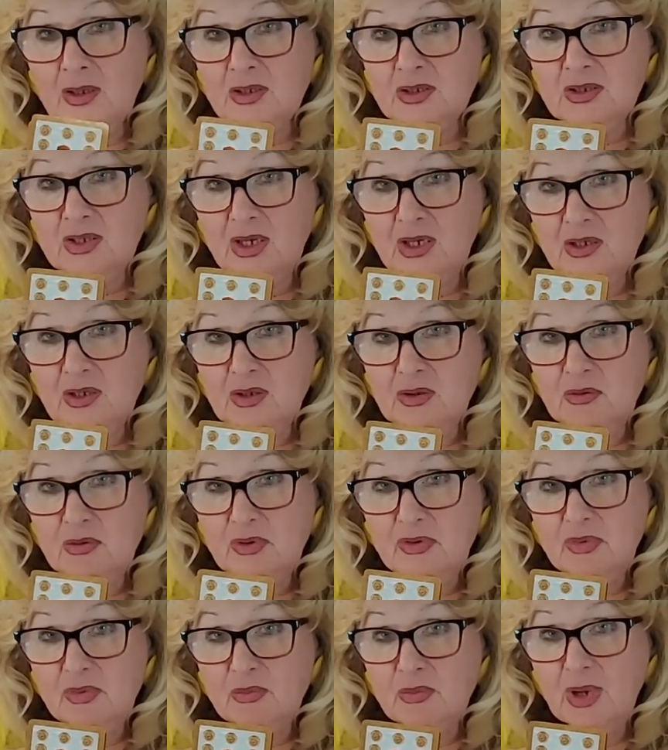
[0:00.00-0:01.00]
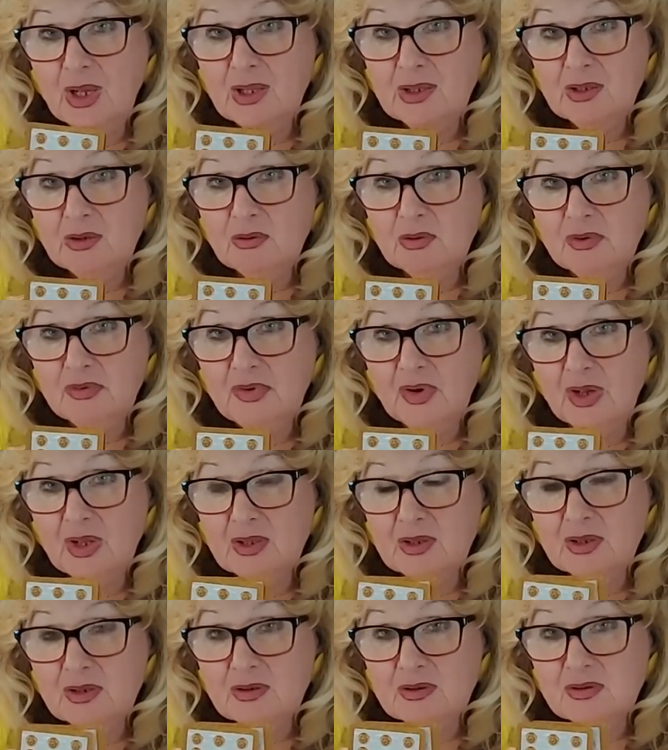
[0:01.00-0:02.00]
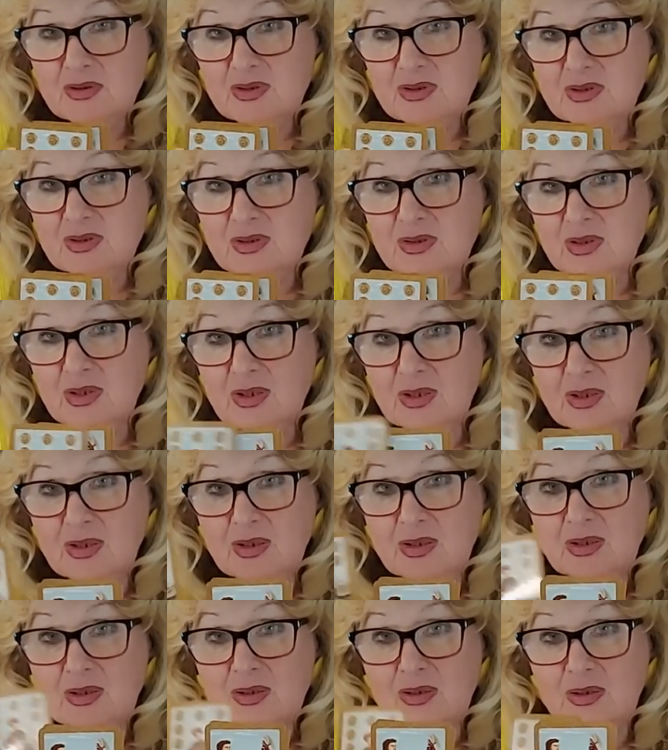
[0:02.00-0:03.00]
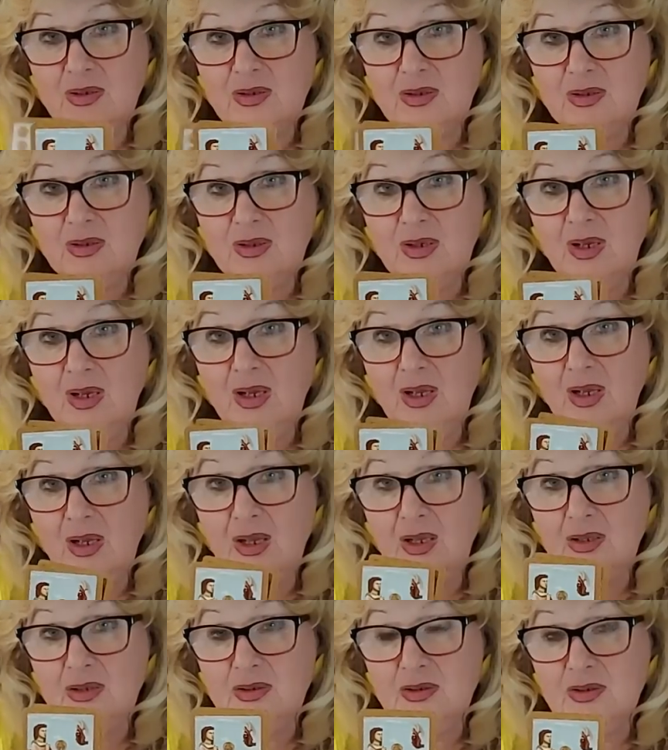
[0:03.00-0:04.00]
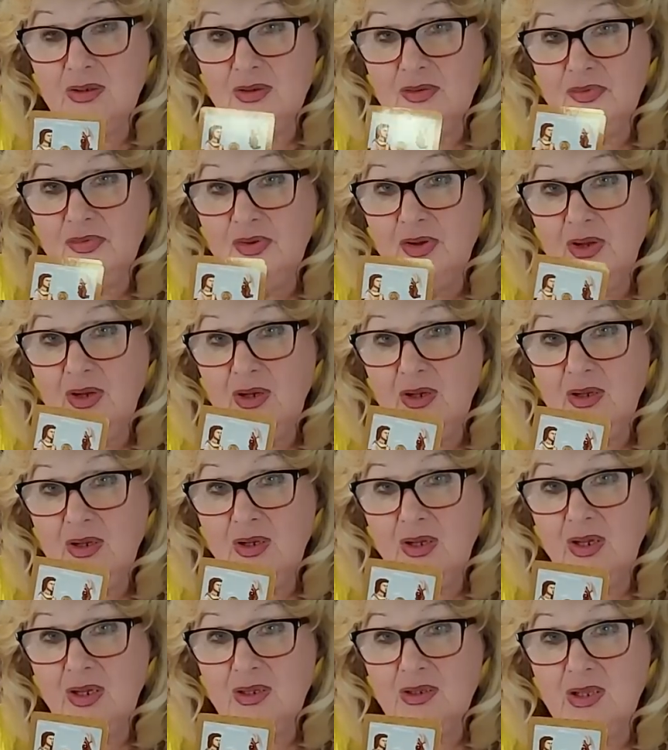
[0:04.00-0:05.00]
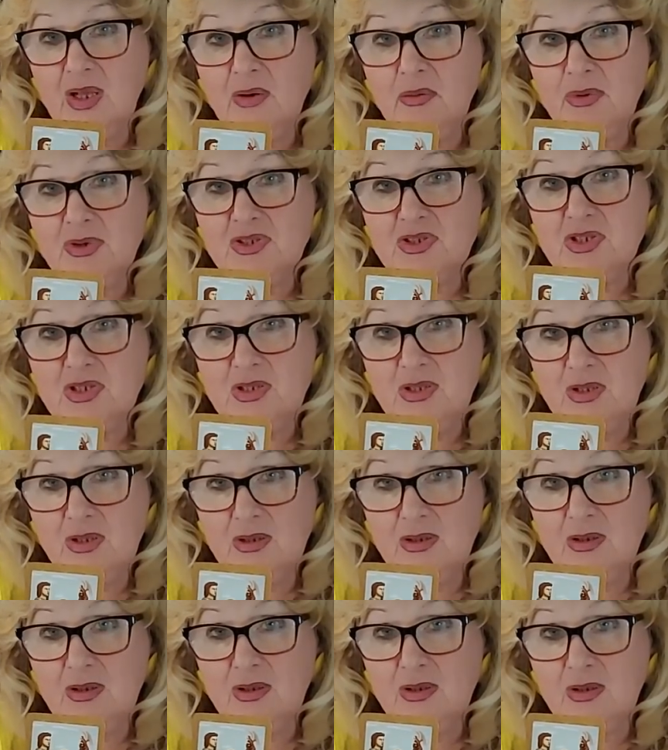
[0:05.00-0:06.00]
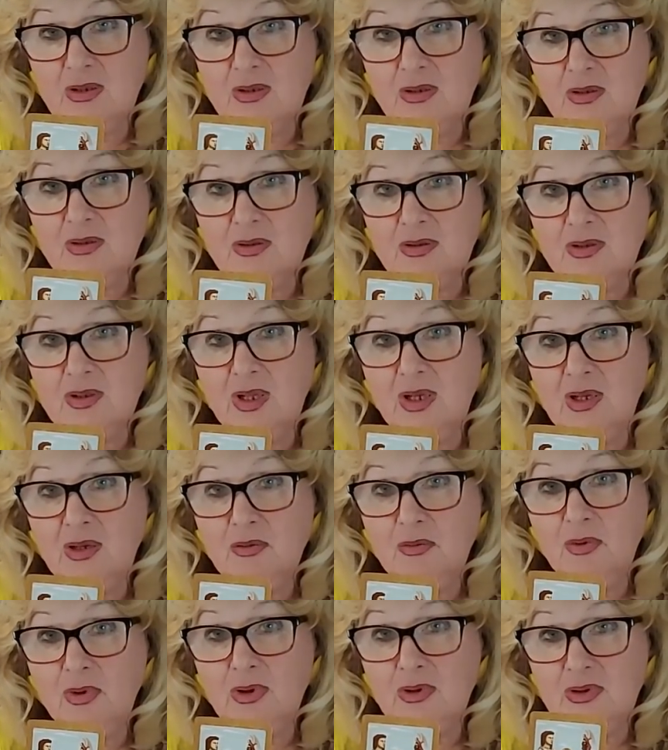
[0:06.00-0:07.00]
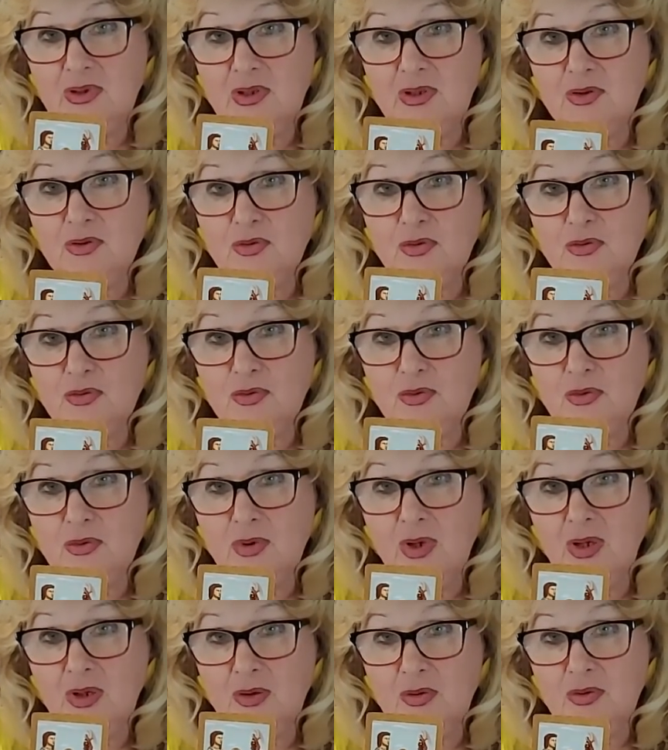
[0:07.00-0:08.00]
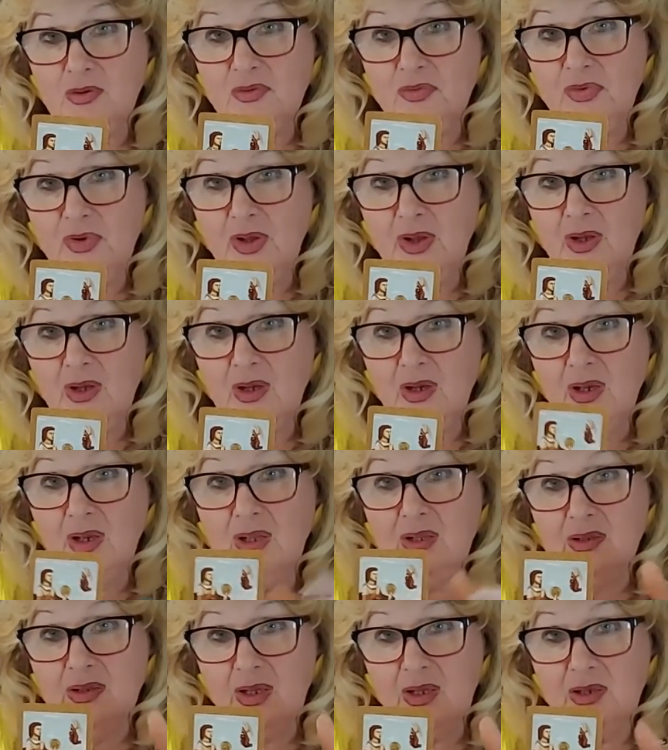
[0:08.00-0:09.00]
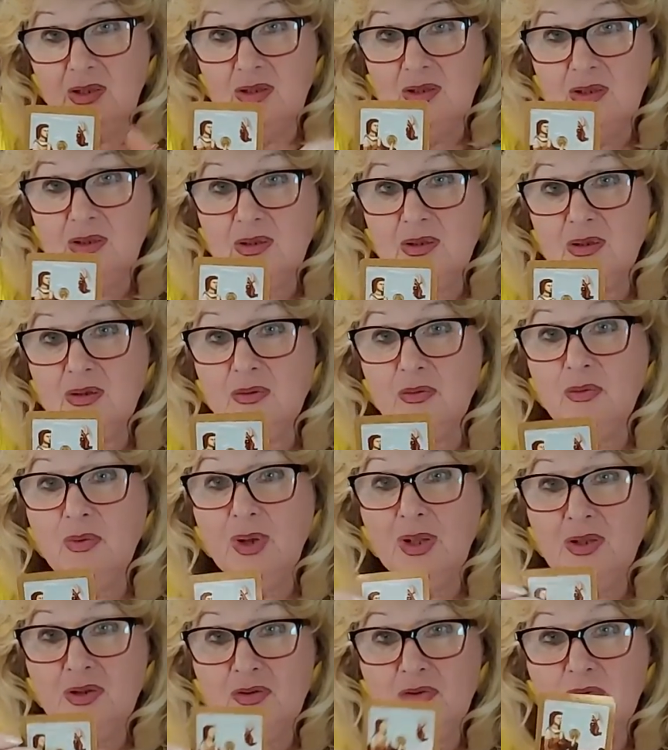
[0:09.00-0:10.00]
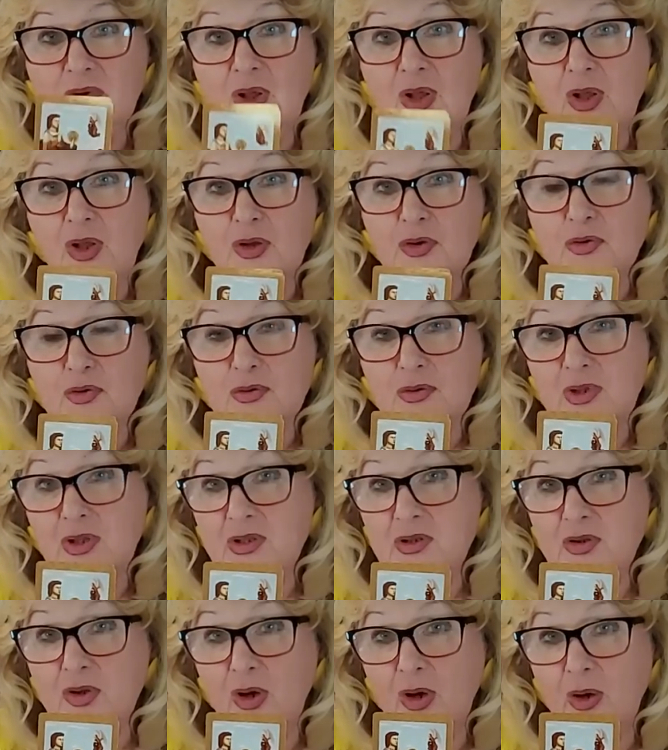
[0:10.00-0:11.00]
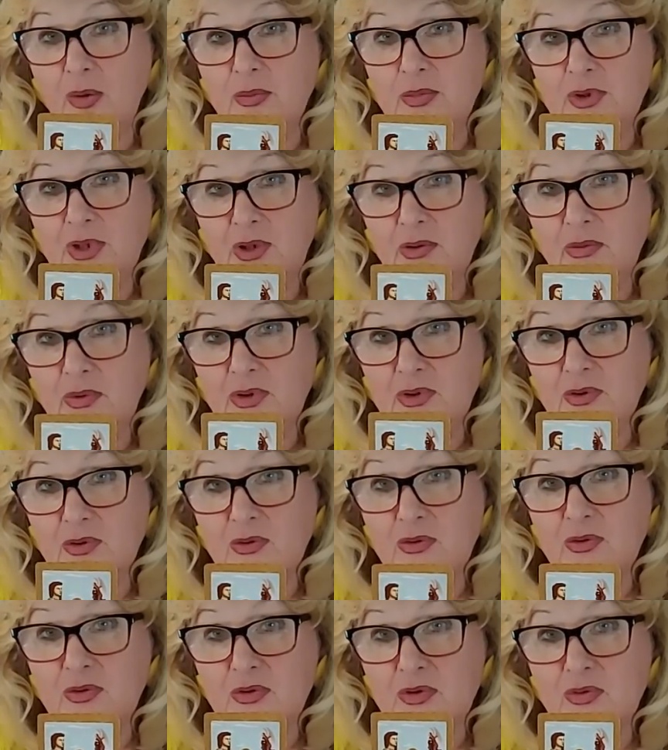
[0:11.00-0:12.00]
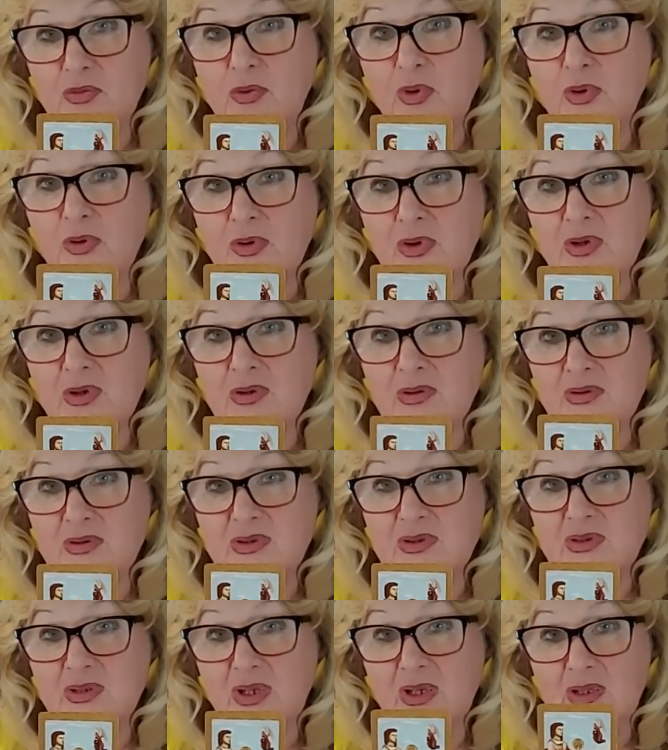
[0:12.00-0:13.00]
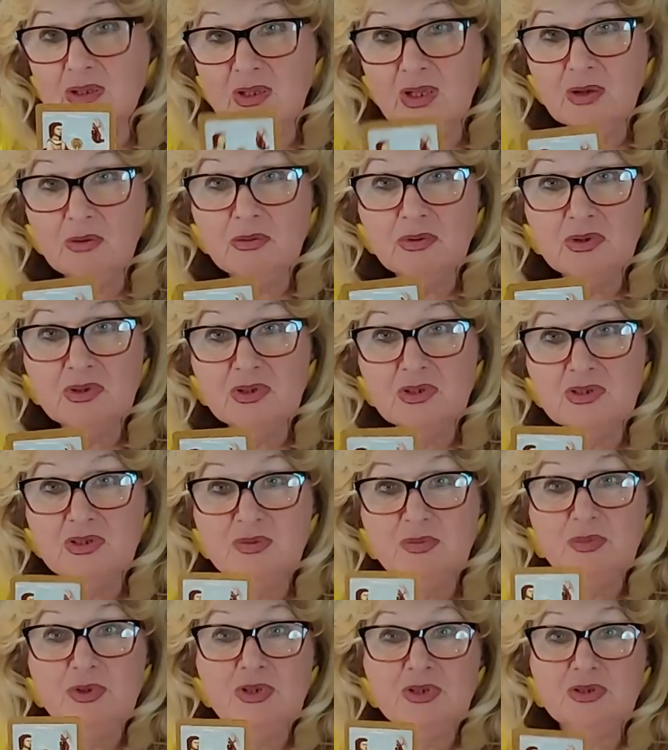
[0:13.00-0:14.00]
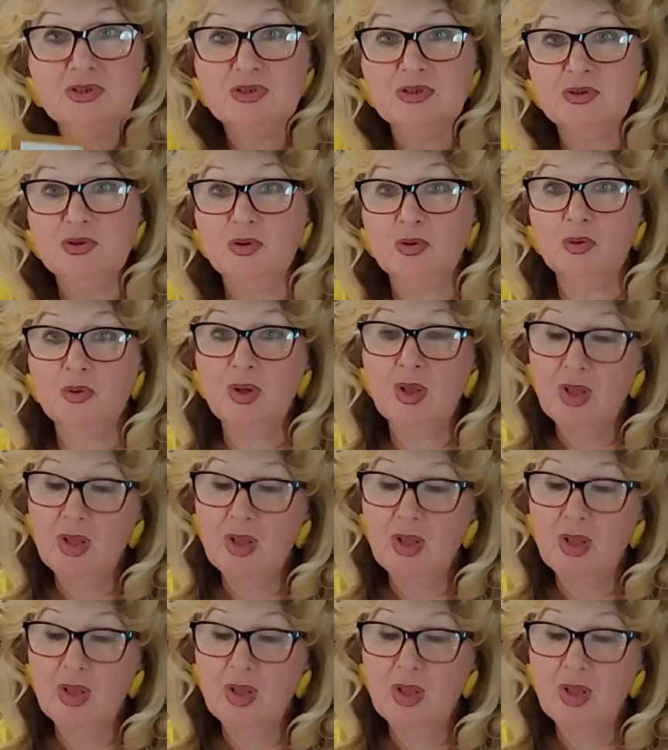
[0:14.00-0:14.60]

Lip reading: sharing with money with others and feeling like they were cheated. They wanted to do a good thing, and they went to the top. They were good workers, and they were dismissed. So